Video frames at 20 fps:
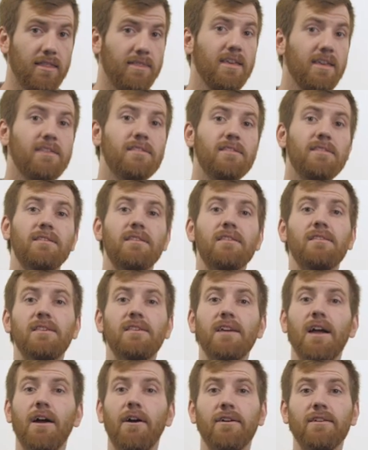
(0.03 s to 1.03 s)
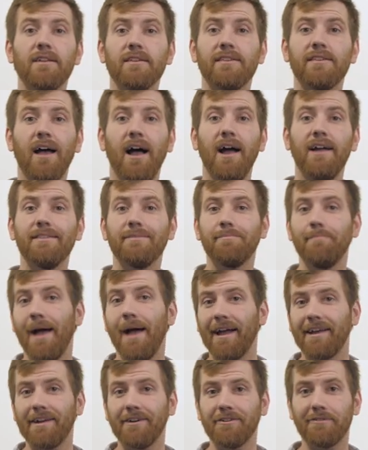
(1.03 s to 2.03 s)
This is the Sierra Designs
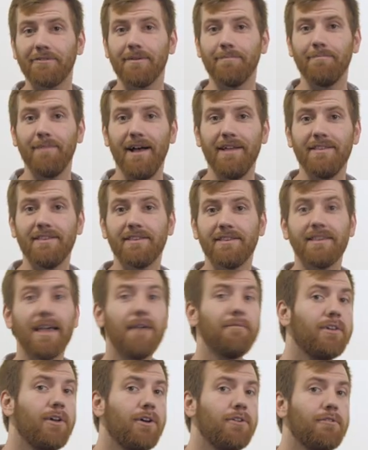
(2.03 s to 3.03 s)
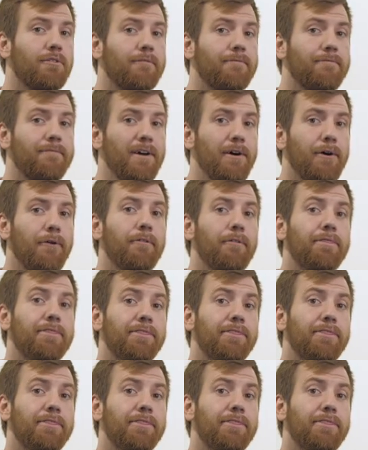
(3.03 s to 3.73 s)
Backcountry Bed seven hundred Fill